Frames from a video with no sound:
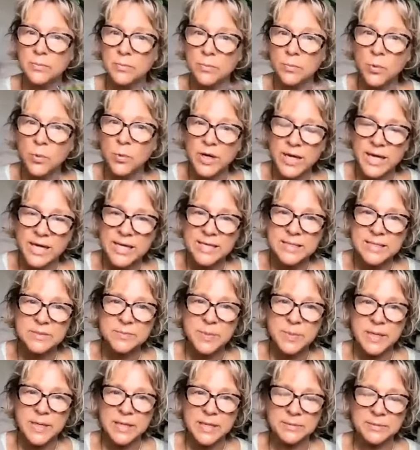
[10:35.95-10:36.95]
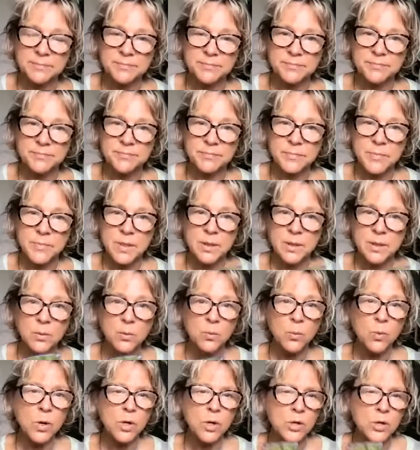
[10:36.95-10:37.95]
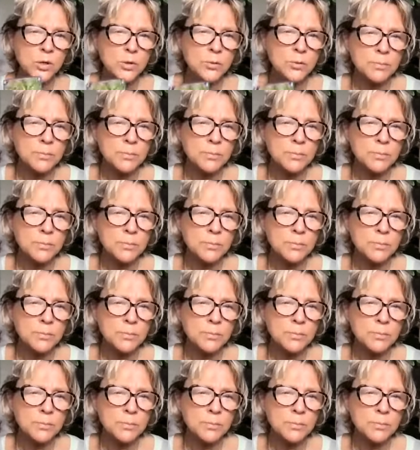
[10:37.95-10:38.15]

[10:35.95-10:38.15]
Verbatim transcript: what has been, what